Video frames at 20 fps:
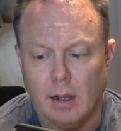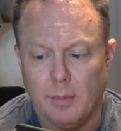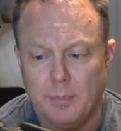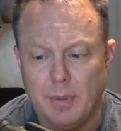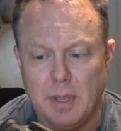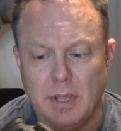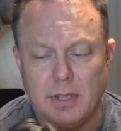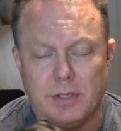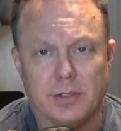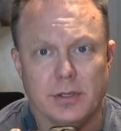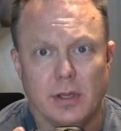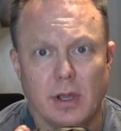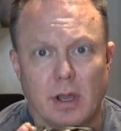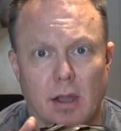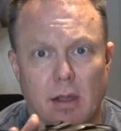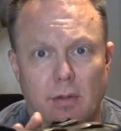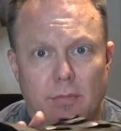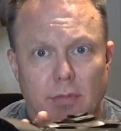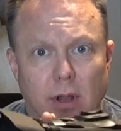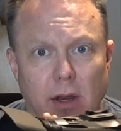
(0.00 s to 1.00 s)
piece
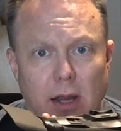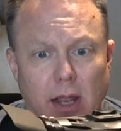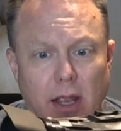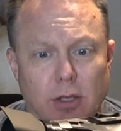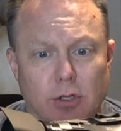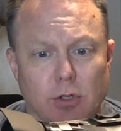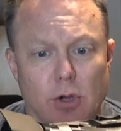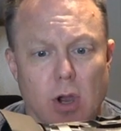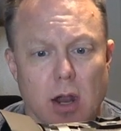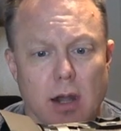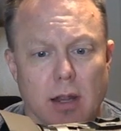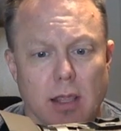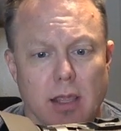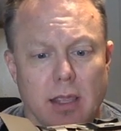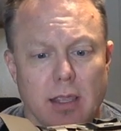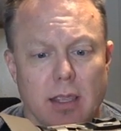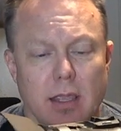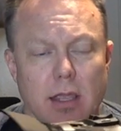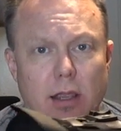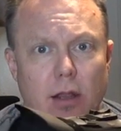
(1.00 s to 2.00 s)
of electronic
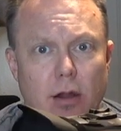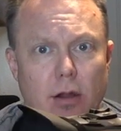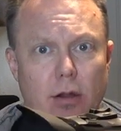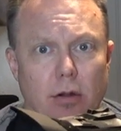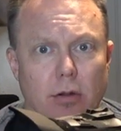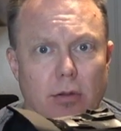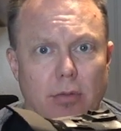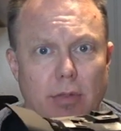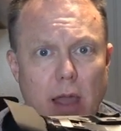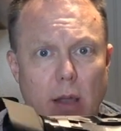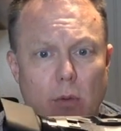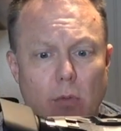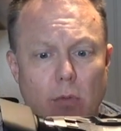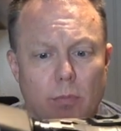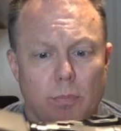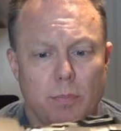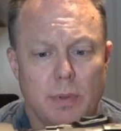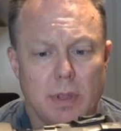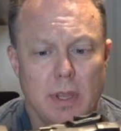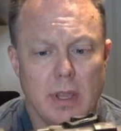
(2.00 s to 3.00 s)
gear that
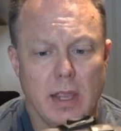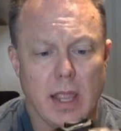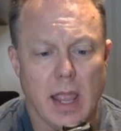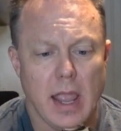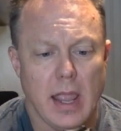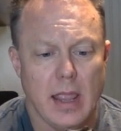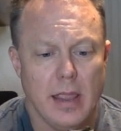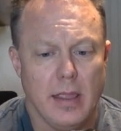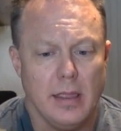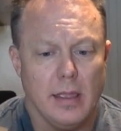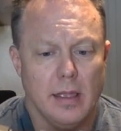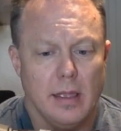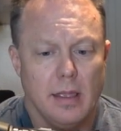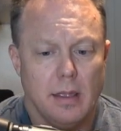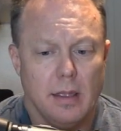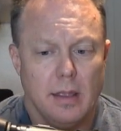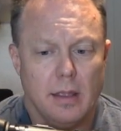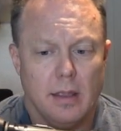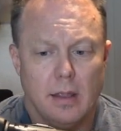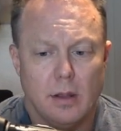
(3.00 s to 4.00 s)
would be a
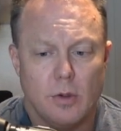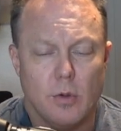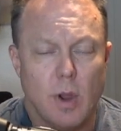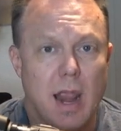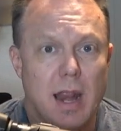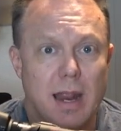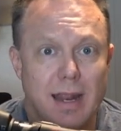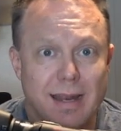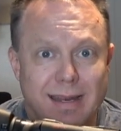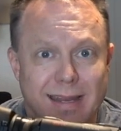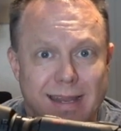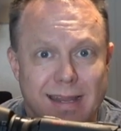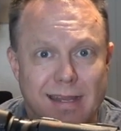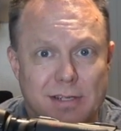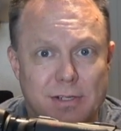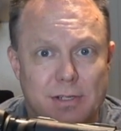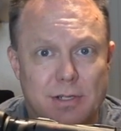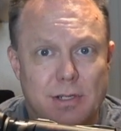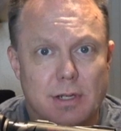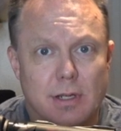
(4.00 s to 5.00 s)
great
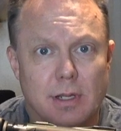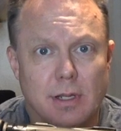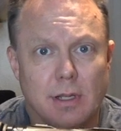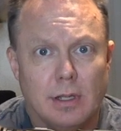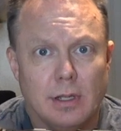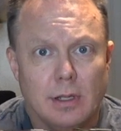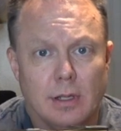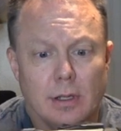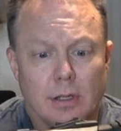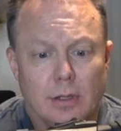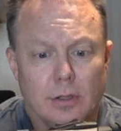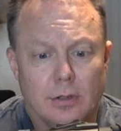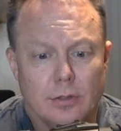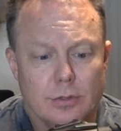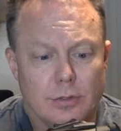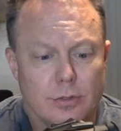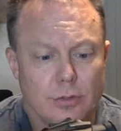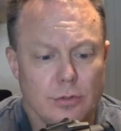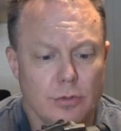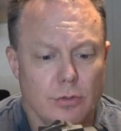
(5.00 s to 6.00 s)
addition
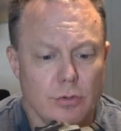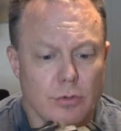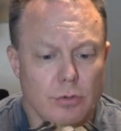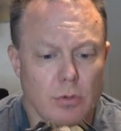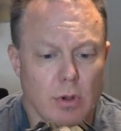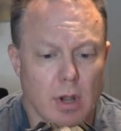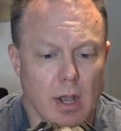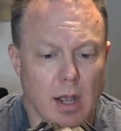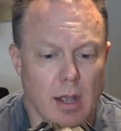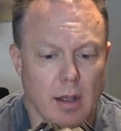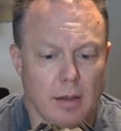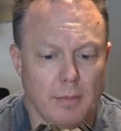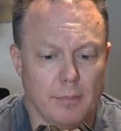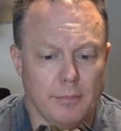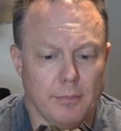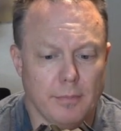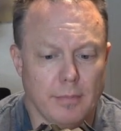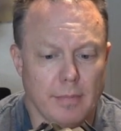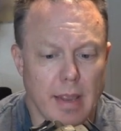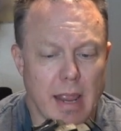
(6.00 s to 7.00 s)
to
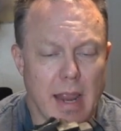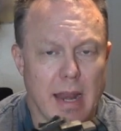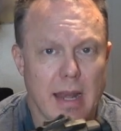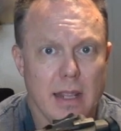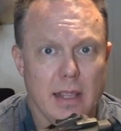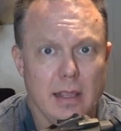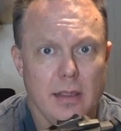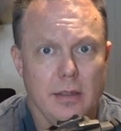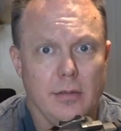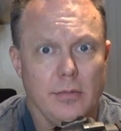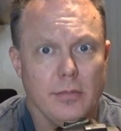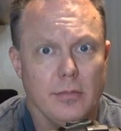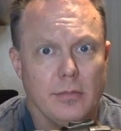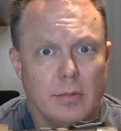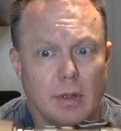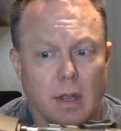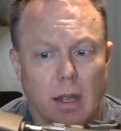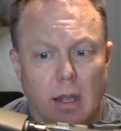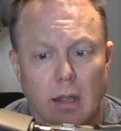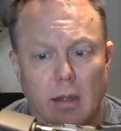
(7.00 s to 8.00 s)
any
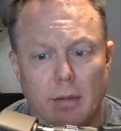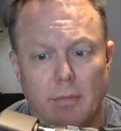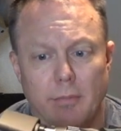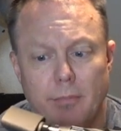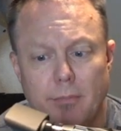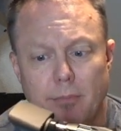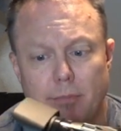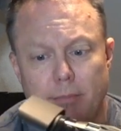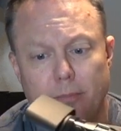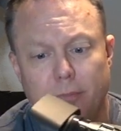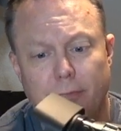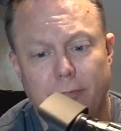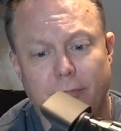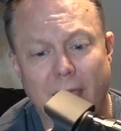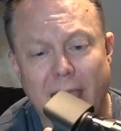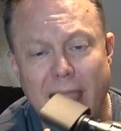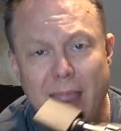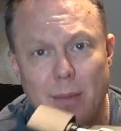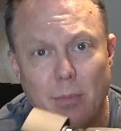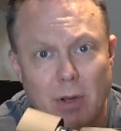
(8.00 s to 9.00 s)

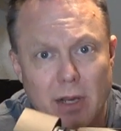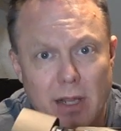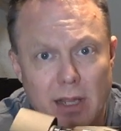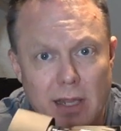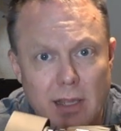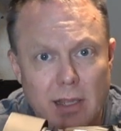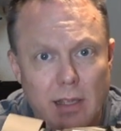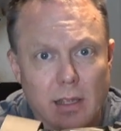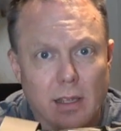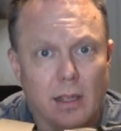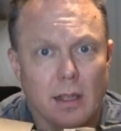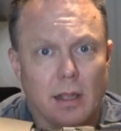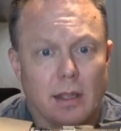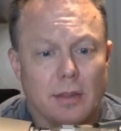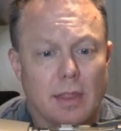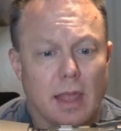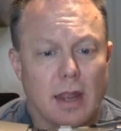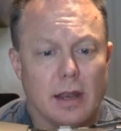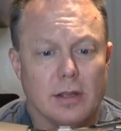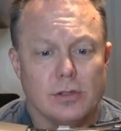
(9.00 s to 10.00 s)
family
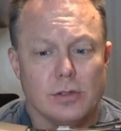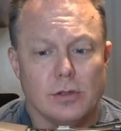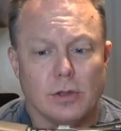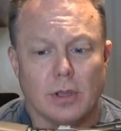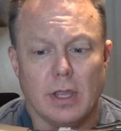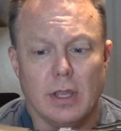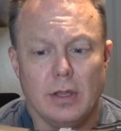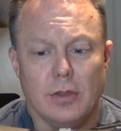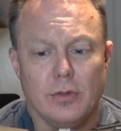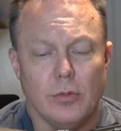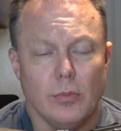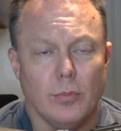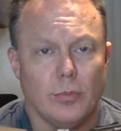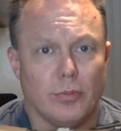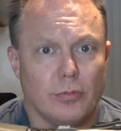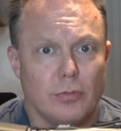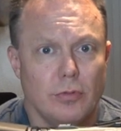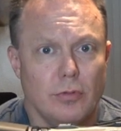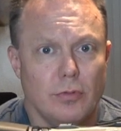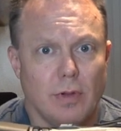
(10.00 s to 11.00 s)
that is looking to
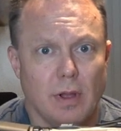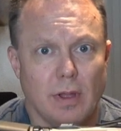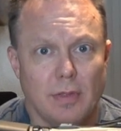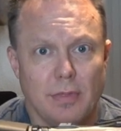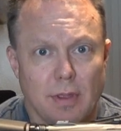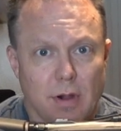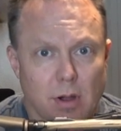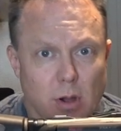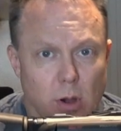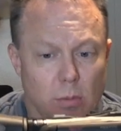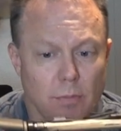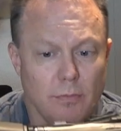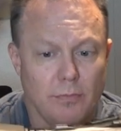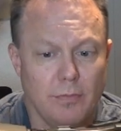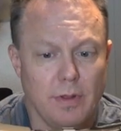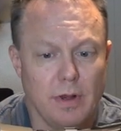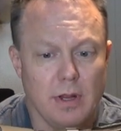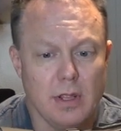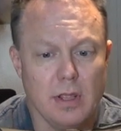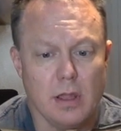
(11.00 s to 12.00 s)
improve on their home
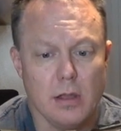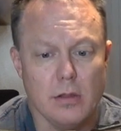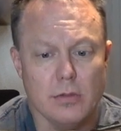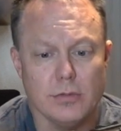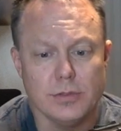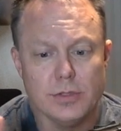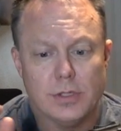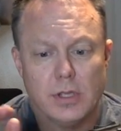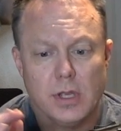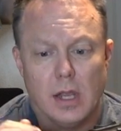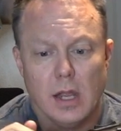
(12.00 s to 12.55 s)
videos.